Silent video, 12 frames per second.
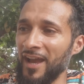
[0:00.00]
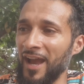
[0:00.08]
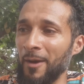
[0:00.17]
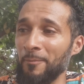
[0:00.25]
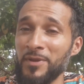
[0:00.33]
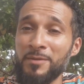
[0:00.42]

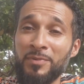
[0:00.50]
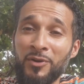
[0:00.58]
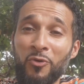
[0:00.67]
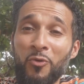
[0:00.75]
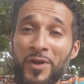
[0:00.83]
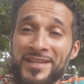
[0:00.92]
and people
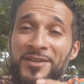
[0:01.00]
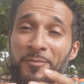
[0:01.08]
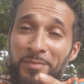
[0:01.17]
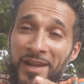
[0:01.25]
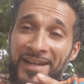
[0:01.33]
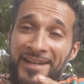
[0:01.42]
are always
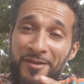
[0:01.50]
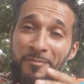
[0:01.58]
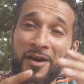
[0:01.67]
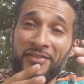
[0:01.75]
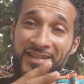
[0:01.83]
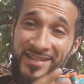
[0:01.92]
complaining
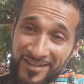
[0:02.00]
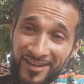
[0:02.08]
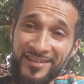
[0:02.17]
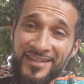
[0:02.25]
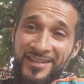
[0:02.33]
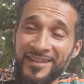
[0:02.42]
about the
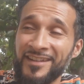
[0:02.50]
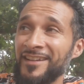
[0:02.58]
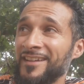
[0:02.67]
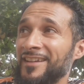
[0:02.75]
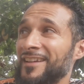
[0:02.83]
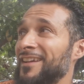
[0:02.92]
sun here.
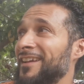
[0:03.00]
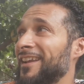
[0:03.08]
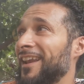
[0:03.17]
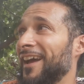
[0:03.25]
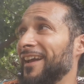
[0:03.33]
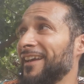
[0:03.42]

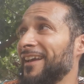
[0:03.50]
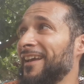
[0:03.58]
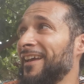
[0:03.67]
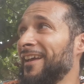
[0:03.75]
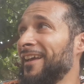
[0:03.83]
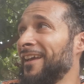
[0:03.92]
Like,
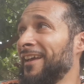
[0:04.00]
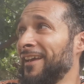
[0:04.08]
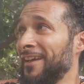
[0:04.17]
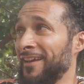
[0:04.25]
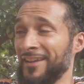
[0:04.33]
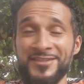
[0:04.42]

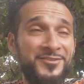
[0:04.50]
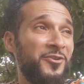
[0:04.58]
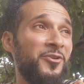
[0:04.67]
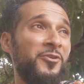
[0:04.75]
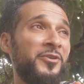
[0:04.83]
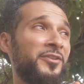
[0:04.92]

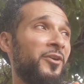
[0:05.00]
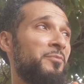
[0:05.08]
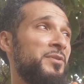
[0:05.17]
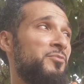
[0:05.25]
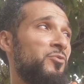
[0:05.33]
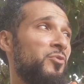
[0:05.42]
so you know,
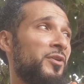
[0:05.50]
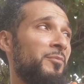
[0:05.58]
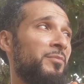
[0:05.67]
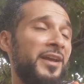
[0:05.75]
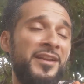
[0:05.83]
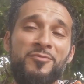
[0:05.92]
people will
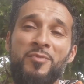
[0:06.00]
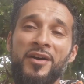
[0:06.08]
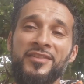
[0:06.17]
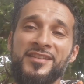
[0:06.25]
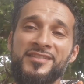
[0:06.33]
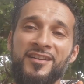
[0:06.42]
complain
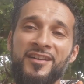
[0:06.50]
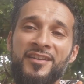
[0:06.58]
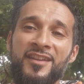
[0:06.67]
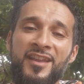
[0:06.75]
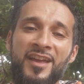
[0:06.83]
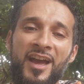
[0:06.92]
about the
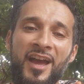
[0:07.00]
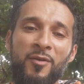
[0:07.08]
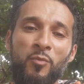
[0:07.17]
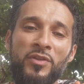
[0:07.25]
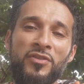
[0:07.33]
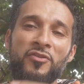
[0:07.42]
sun,
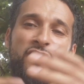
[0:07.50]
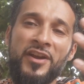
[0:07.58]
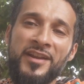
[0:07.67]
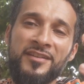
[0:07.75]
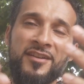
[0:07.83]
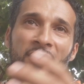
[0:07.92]
and when the
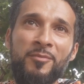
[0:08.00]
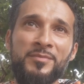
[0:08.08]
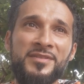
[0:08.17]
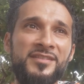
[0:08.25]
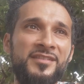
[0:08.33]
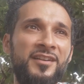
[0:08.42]
rain
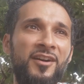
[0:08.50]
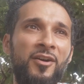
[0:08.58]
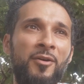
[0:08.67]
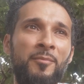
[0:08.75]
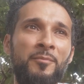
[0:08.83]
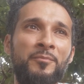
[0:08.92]
comes,
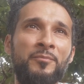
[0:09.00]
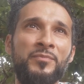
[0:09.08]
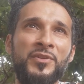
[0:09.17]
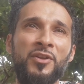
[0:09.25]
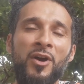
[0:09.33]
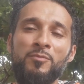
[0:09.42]

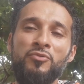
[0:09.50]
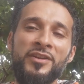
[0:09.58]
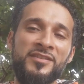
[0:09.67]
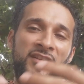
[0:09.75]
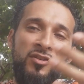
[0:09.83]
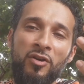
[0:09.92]
you know, it
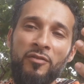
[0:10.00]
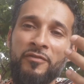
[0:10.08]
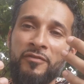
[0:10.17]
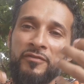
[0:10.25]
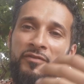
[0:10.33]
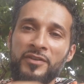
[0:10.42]
brings a lot of,
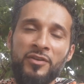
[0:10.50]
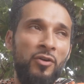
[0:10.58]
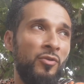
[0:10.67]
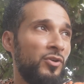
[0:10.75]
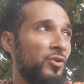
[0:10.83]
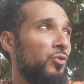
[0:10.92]
you
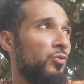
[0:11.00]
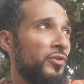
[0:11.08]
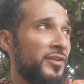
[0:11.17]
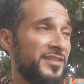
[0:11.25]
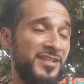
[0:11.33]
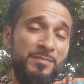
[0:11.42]
know,
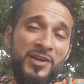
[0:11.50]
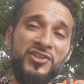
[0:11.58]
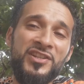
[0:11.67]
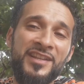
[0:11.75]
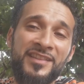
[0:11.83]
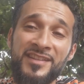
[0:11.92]
coolness,
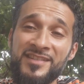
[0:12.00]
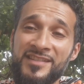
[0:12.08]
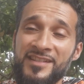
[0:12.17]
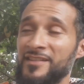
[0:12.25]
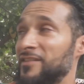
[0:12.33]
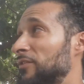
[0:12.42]
especially in this
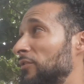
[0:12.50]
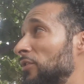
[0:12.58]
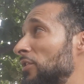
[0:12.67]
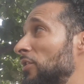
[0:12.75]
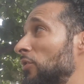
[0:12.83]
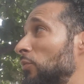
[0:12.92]
season,
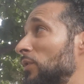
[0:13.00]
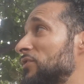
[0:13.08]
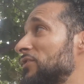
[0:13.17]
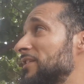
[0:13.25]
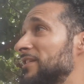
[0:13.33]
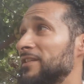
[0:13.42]

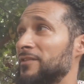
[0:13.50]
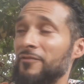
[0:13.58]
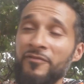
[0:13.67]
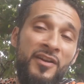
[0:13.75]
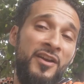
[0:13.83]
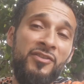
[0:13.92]
which is
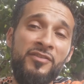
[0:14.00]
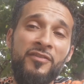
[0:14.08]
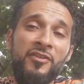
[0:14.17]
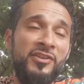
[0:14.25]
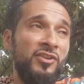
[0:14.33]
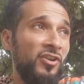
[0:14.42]
very,
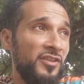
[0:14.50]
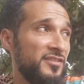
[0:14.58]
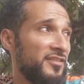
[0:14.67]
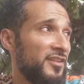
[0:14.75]
very hot.